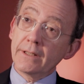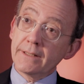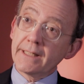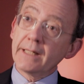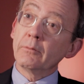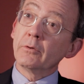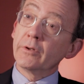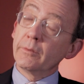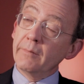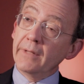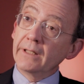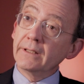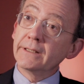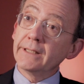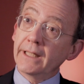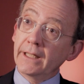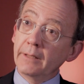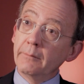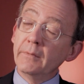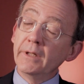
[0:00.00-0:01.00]
is able to
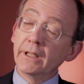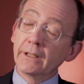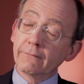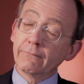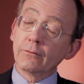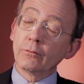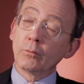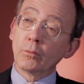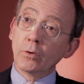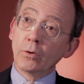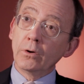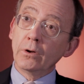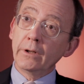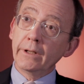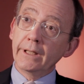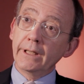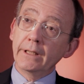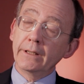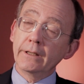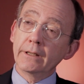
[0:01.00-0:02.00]
maintain a meaningful role
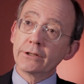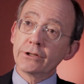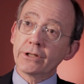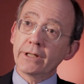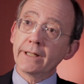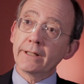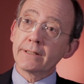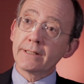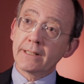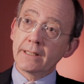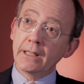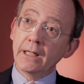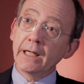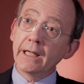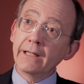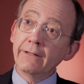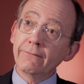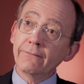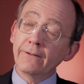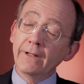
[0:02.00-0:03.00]
in the child's
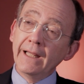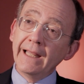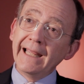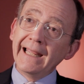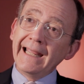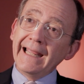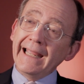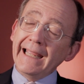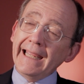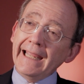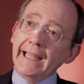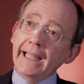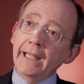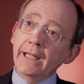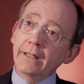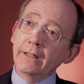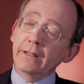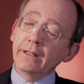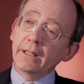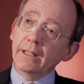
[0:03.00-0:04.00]
life.
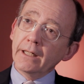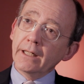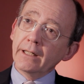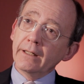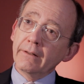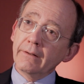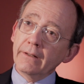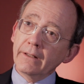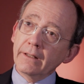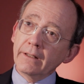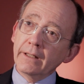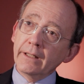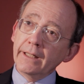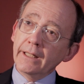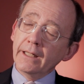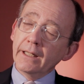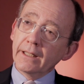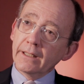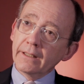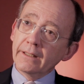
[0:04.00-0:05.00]
And
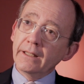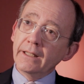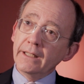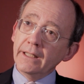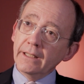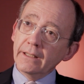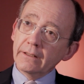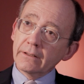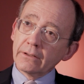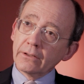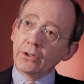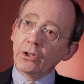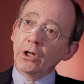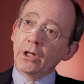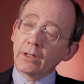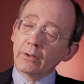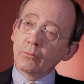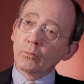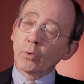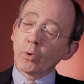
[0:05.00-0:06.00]
the
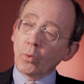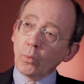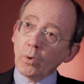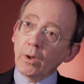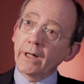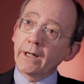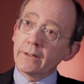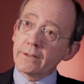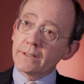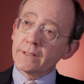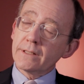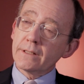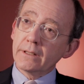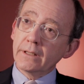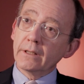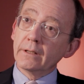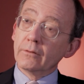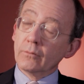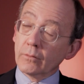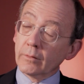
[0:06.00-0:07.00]
law requires
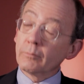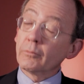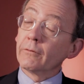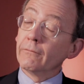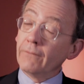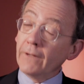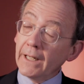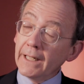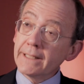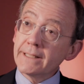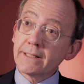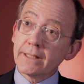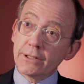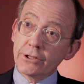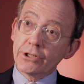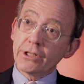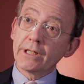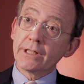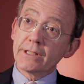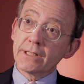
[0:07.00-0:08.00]
or provides the
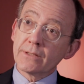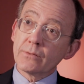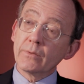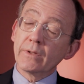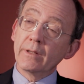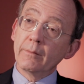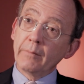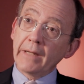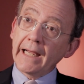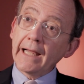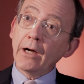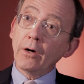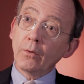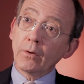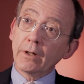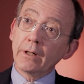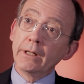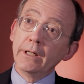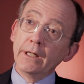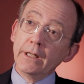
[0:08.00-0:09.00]
judges with the
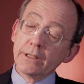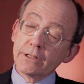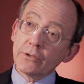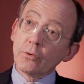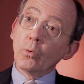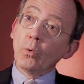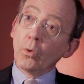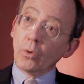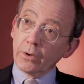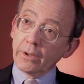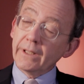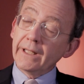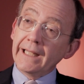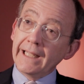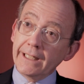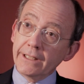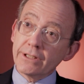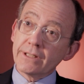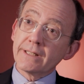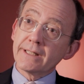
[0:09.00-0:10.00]
power to order the
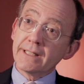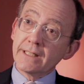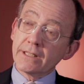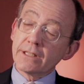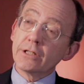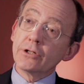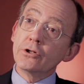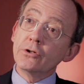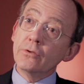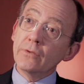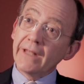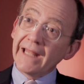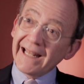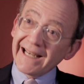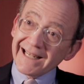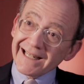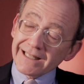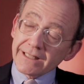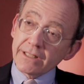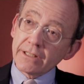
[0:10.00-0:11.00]
agencies to do
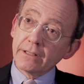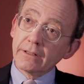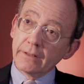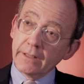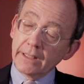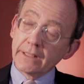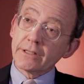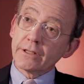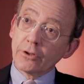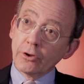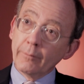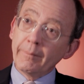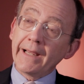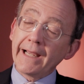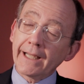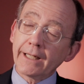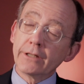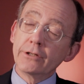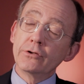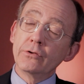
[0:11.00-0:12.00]
that and to go
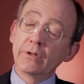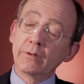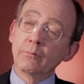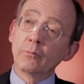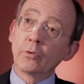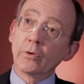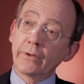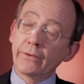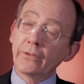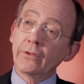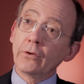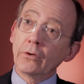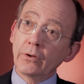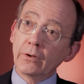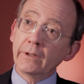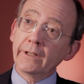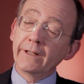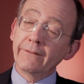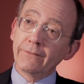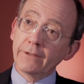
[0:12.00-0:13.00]
back and do it more
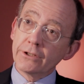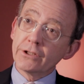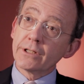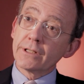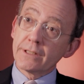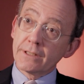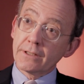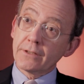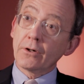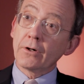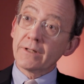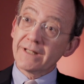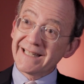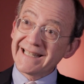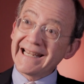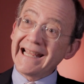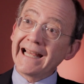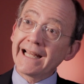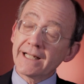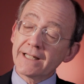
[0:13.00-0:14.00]
thoroughly if the judges aren't
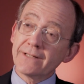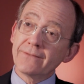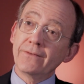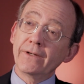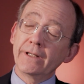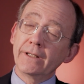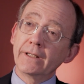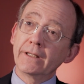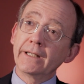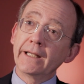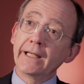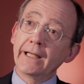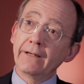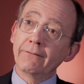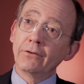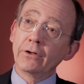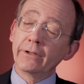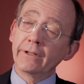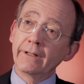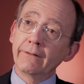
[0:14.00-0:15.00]
satisfied that they
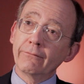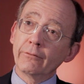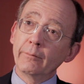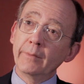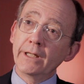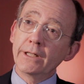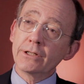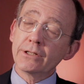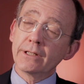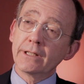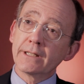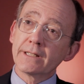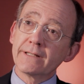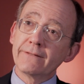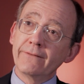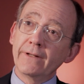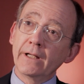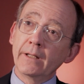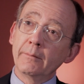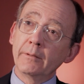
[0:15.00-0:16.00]
have all the information that's
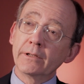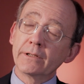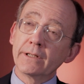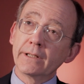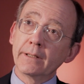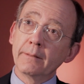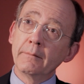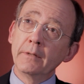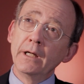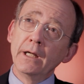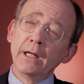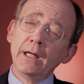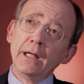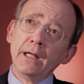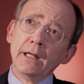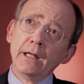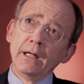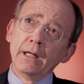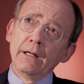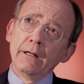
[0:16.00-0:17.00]
available to them.
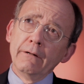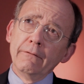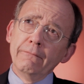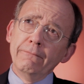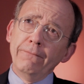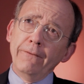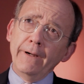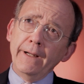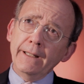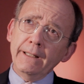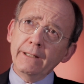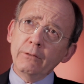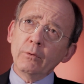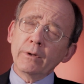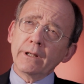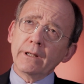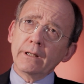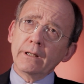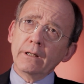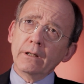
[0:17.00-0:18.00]
Finally,
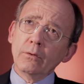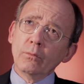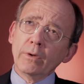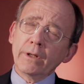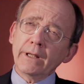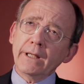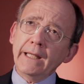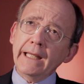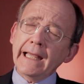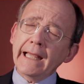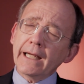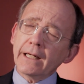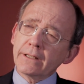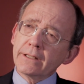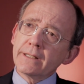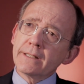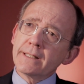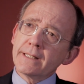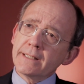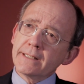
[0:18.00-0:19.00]
what the Act
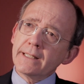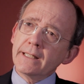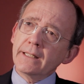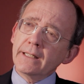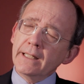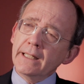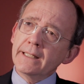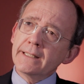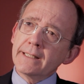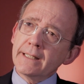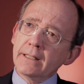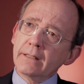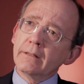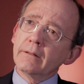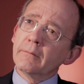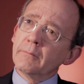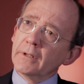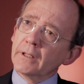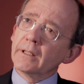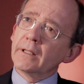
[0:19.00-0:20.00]
does is
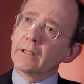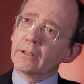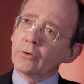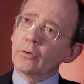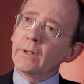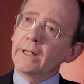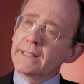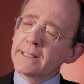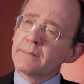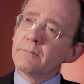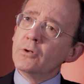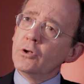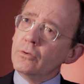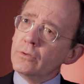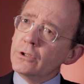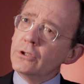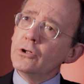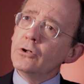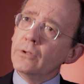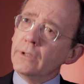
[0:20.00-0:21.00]
it creates some new
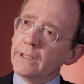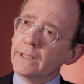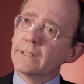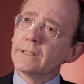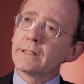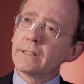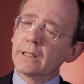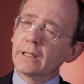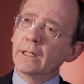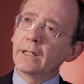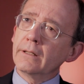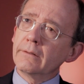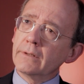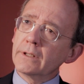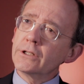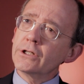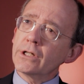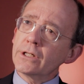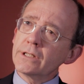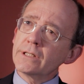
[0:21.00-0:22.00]
duties. The
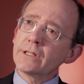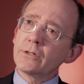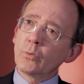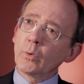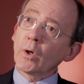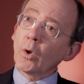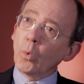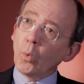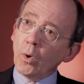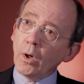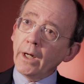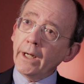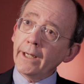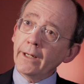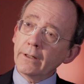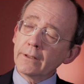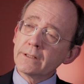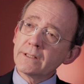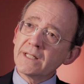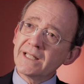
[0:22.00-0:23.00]
judges are
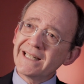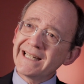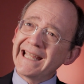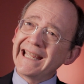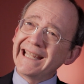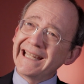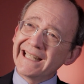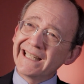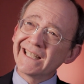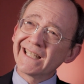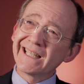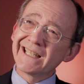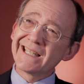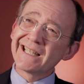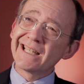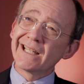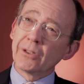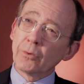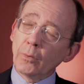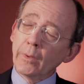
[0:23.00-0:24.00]
required to take into
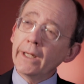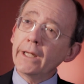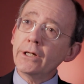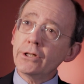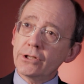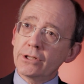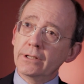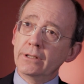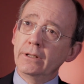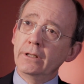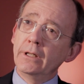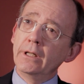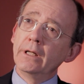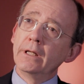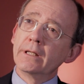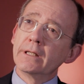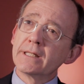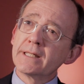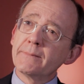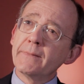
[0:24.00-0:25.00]
consideration
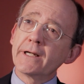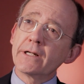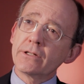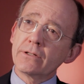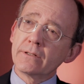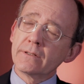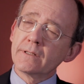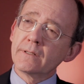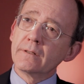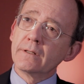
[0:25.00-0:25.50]
the special